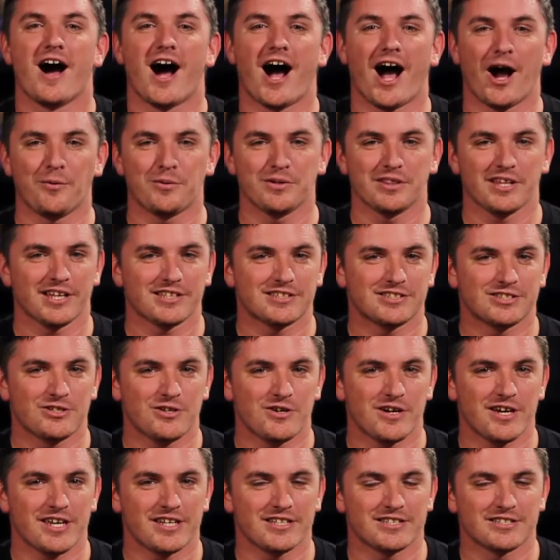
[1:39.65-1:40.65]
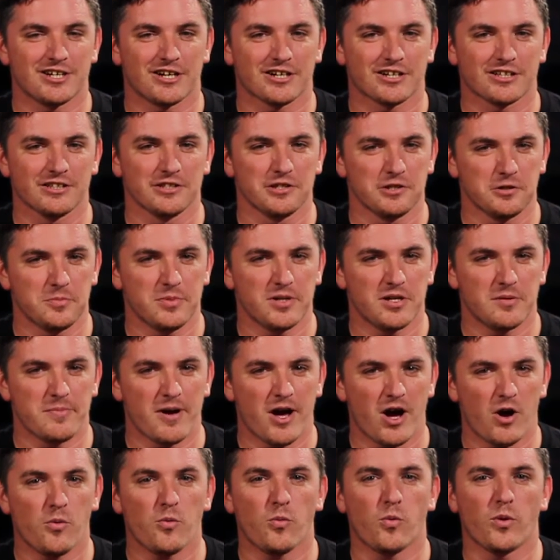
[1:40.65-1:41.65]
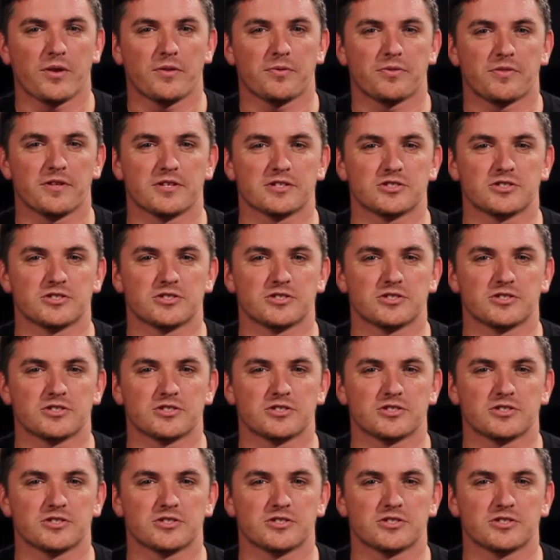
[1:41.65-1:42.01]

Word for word: I would like to go ahead and talk a little bit about what